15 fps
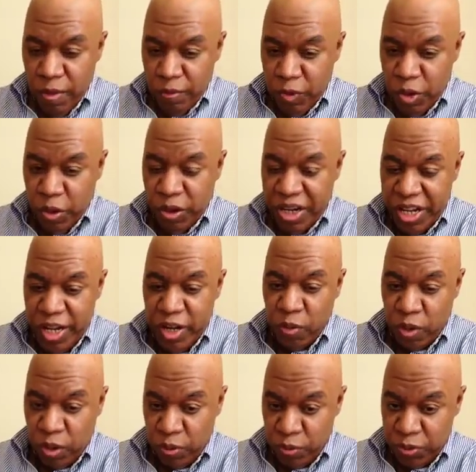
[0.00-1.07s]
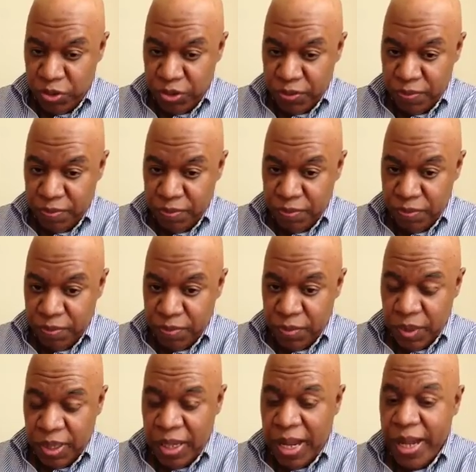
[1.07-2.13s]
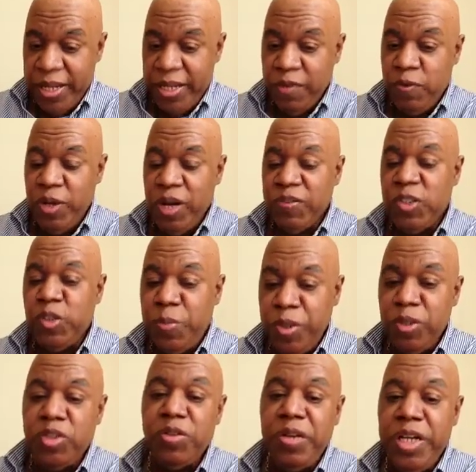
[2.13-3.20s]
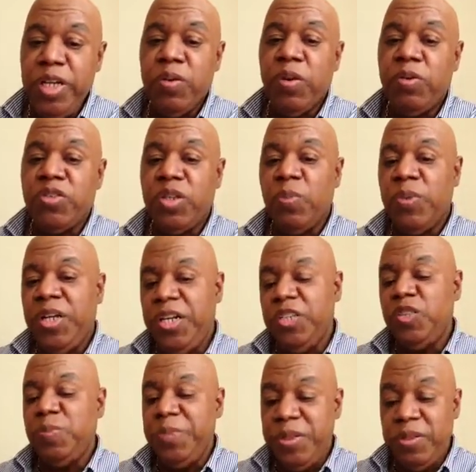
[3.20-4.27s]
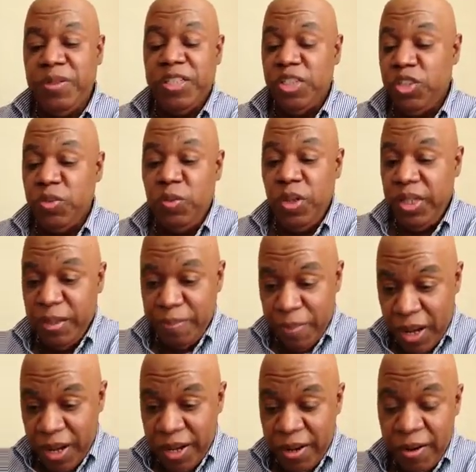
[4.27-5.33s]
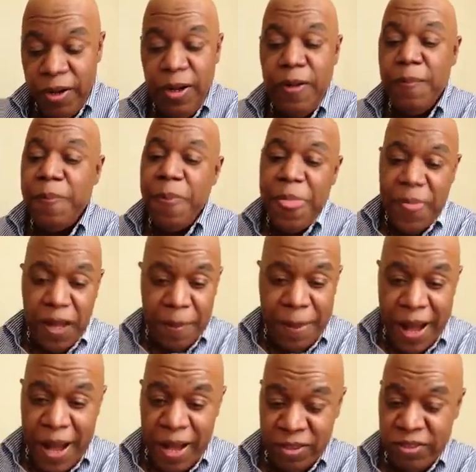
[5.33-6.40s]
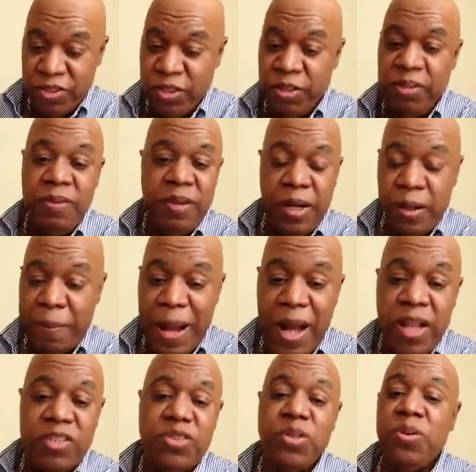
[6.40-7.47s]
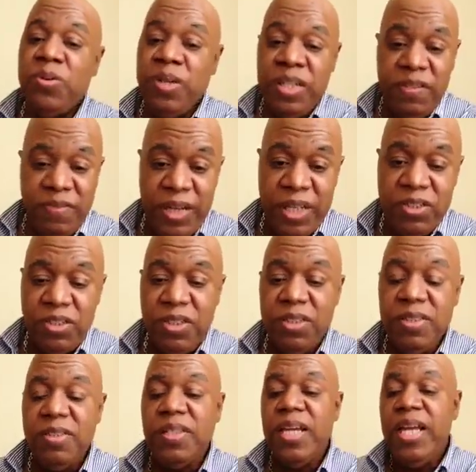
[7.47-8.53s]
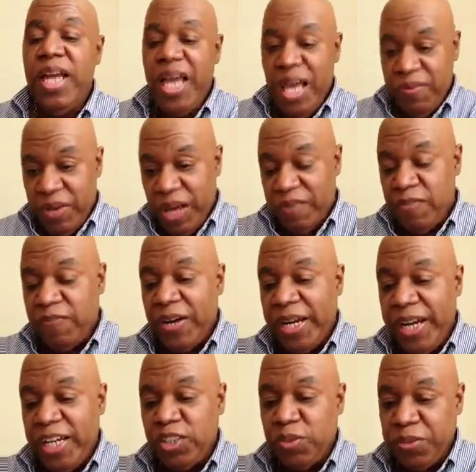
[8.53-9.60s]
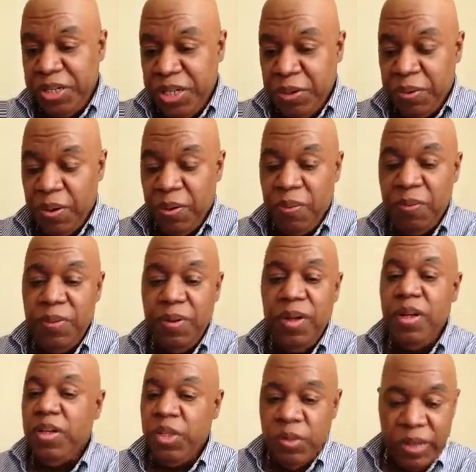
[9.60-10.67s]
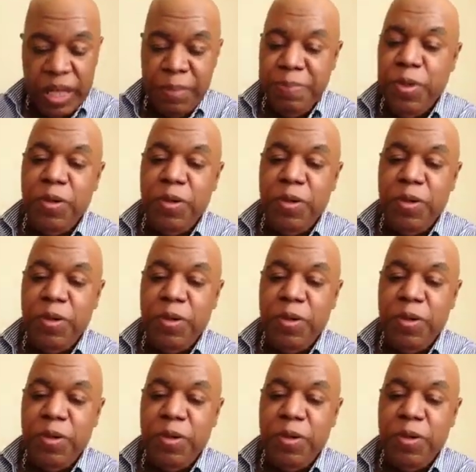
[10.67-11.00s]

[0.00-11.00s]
your heroes, like if you have a spiritual hero, someone in the spirit that you really admire, a pastor, an apostle, an evangelist. If you have a financial hero, you know, like Bill